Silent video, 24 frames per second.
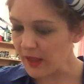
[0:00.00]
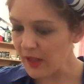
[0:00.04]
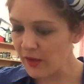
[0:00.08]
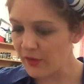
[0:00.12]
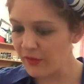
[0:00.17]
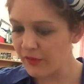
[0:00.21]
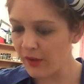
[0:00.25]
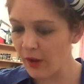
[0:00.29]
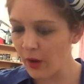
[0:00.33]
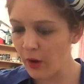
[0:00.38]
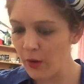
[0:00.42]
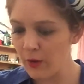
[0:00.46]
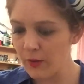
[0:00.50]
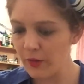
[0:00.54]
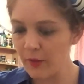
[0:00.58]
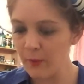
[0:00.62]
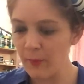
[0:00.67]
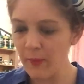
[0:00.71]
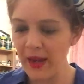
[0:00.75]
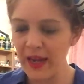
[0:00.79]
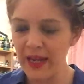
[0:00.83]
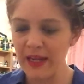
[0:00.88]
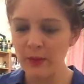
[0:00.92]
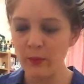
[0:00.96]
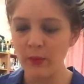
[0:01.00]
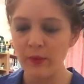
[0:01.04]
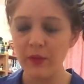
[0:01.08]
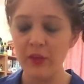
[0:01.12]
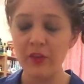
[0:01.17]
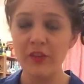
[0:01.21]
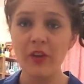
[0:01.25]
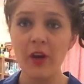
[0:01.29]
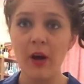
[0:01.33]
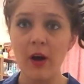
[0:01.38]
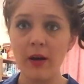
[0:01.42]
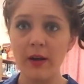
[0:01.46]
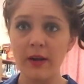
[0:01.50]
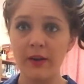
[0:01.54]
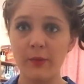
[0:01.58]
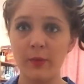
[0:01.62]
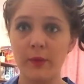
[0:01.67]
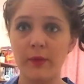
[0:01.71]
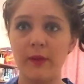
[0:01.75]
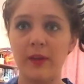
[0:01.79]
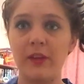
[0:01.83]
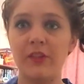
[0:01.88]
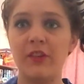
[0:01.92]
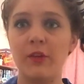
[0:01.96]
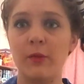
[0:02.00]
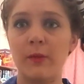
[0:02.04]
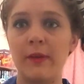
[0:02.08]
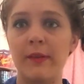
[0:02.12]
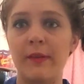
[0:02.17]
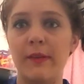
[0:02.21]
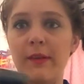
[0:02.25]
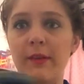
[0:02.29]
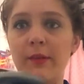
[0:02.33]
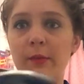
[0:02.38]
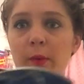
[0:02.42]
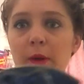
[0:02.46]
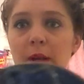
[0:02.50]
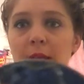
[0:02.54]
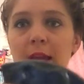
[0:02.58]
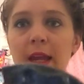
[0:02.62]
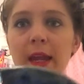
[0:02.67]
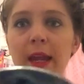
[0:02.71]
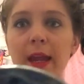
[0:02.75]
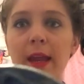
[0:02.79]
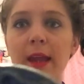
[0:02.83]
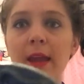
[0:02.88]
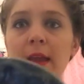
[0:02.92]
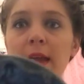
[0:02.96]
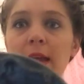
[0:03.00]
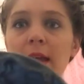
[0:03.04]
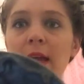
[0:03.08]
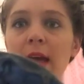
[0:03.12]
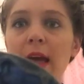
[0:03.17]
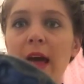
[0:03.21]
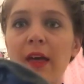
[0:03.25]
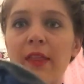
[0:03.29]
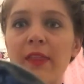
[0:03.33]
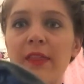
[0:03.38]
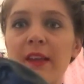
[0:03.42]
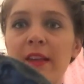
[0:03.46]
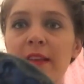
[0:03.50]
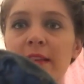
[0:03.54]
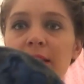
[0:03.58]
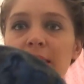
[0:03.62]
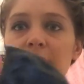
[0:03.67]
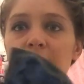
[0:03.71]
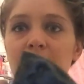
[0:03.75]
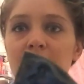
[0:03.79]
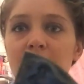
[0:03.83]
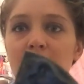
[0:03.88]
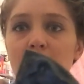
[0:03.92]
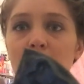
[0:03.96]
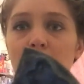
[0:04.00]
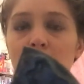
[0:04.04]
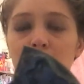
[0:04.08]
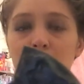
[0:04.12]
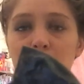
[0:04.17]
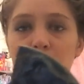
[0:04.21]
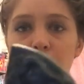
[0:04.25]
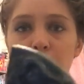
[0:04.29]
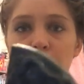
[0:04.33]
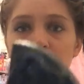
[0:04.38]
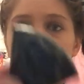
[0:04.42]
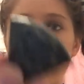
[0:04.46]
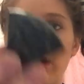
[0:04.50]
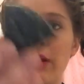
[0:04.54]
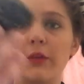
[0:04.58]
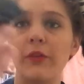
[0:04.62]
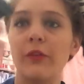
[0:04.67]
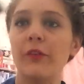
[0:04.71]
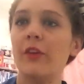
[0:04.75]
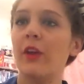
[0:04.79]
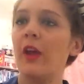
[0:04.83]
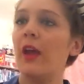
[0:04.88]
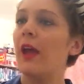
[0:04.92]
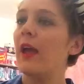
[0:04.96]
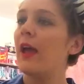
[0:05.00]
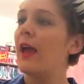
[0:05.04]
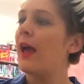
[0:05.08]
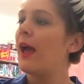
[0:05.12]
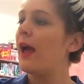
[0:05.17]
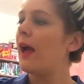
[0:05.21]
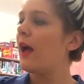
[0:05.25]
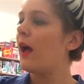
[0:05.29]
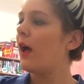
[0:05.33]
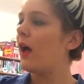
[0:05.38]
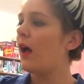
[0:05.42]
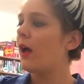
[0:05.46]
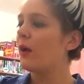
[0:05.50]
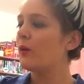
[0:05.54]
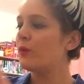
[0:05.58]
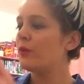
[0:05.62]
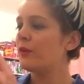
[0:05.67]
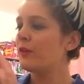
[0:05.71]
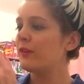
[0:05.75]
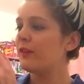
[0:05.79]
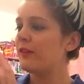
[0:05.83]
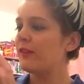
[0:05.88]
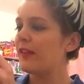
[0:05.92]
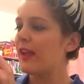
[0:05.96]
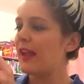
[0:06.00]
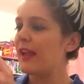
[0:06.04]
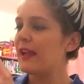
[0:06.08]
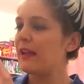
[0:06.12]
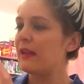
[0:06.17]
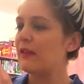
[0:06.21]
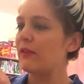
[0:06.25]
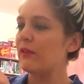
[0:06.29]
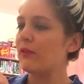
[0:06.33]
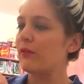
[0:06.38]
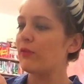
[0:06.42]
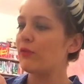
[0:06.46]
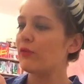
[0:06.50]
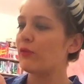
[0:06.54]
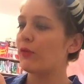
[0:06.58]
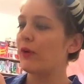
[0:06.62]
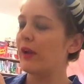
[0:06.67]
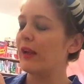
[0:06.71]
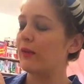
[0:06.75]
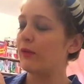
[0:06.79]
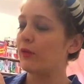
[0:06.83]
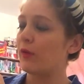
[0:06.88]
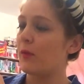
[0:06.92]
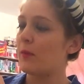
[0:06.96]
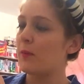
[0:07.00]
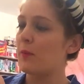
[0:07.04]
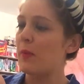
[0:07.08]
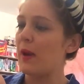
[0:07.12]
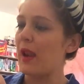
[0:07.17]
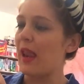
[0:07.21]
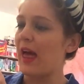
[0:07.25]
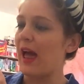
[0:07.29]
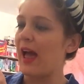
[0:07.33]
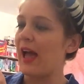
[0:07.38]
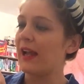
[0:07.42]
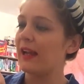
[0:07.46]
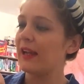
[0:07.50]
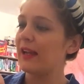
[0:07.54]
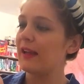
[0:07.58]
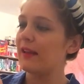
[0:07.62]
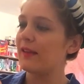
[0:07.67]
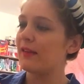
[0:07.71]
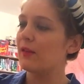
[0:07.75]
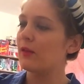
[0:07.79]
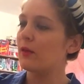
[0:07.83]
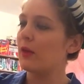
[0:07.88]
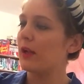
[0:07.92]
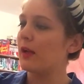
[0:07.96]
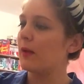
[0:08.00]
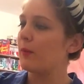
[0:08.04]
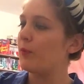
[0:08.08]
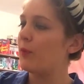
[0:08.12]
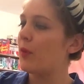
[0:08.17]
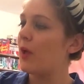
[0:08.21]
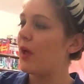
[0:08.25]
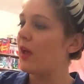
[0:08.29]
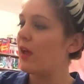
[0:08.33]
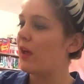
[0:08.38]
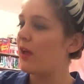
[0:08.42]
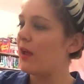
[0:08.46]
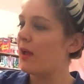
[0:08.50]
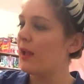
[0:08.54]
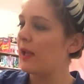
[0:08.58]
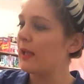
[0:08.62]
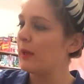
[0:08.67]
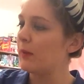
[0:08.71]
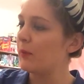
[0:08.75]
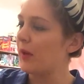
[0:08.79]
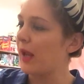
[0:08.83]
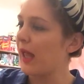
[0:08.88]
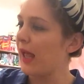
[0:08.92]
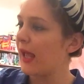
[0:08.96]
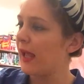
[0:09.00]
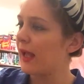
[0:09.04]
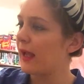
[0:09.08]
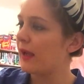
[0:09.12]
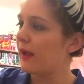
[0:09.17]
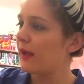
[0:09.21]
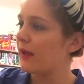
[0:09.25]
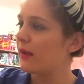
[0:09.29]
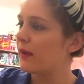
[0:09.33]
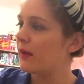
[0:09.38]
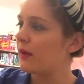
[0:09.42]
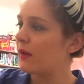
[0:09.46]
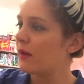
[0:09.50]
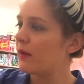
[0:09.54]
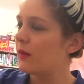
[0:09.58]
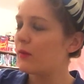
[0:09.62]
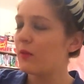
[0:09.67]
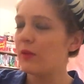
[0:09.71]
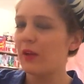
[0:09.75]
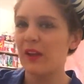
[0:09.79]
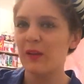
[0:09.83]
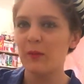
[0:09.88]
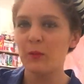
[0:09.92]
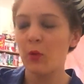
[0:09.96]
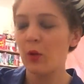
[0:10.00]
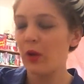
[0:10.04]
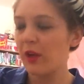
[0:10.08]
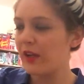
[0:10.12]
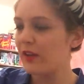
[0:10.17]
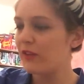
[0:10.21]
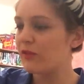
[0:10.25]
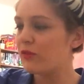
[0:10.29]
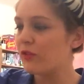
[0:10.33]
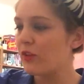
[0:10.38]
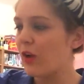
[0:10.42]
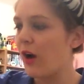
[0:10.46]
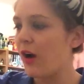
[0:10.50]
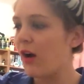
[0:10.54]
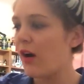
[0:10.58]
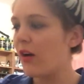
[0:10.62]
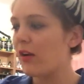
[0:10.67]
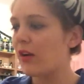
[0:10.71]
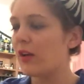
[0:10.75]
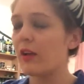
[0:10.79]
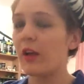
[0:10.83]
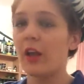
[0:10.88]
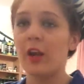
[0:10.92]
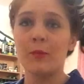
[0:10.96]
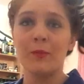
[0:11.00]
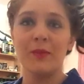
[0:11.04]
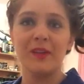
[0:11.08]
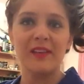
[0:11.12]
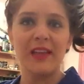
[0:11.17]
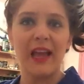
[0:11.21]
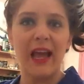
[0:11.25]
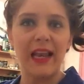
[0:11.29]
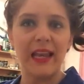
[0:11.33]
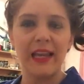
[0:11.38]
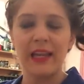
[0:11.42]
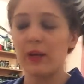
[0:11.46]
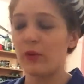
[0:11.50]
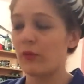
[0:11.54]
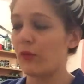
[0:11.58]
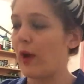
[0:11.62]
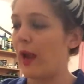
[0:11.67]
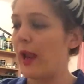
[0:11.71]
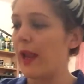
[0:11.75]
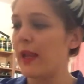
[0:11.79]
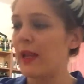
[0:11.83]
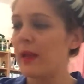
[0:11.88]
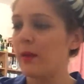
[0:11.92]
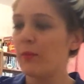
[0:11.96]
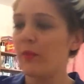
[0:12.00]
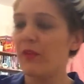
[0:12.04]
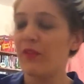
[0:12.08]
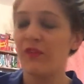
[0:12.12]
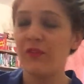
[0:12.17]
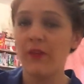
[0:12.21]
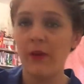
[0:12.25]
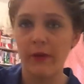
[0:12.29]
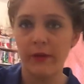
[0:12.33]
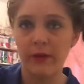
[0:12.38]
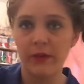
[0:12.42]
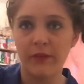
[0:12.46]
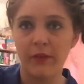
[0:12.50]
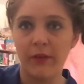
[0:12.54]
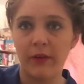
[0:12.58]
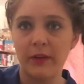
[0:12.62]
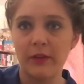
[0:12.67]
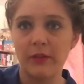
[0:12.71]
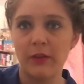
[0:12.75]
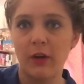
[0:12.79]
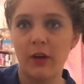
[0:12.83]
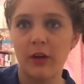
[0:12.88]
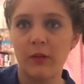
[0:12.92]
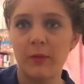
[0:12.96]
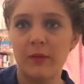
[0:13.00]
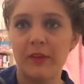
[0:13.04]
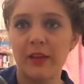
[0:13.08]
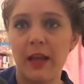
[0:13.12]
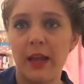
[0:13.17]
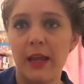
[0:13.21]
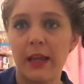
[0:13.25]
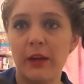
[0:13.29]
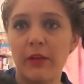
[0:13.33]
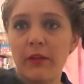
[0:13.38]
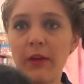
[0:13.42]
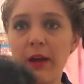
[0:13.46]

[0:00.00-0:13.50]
So the main one, the darkest one they do is this one here, and this is Contrast. I wouldn't say it's straight on black, it's like a pearly black, more like a dark kind of metallic grey, but very, very dark metallic